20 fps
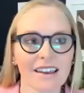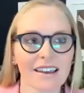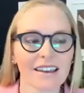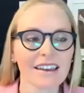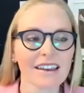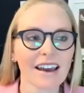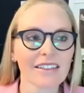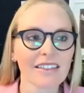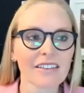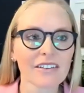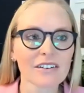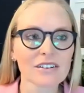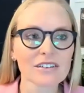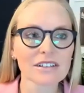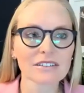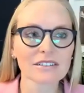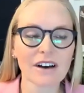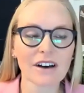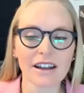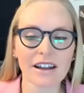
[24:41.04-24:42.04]
Yeah, I think there's a
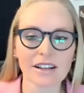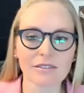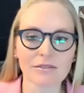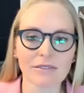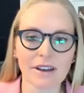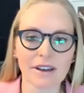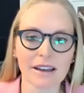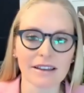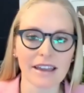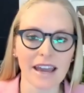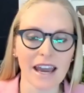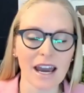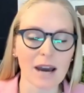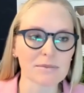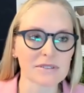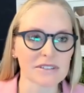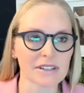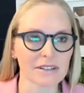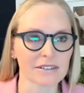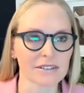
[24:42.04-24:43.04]
lot of
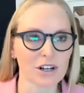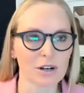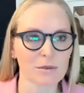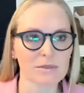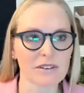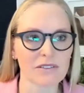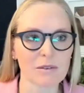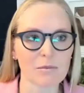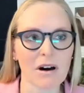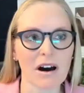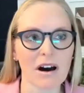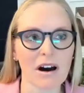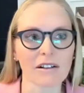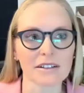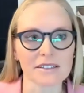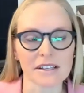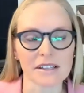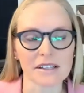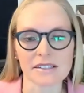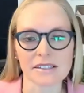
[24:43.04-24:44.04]
gaps in terms of the
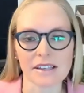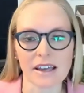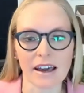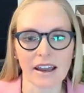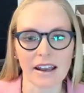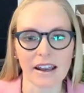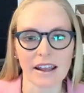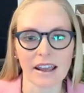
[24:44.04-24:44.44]
policy side,